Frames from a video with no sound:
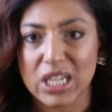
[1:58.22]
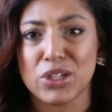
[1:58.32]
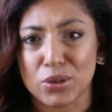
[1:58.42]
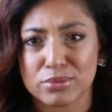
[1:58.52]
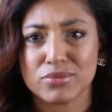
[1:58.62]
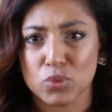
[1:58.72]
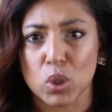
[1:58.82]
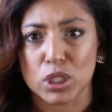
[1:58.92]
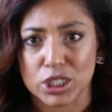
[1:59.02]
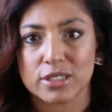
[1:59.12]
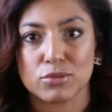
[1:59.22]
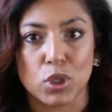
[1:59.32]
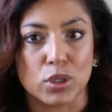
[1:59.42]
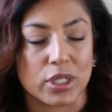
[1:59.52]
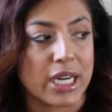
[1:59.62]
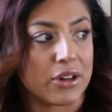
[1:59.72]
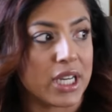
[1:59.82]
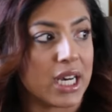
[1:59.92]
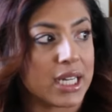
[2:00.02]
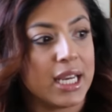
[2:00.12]
you know, roller
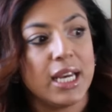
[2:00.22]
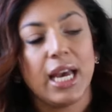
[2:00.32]
carry-on.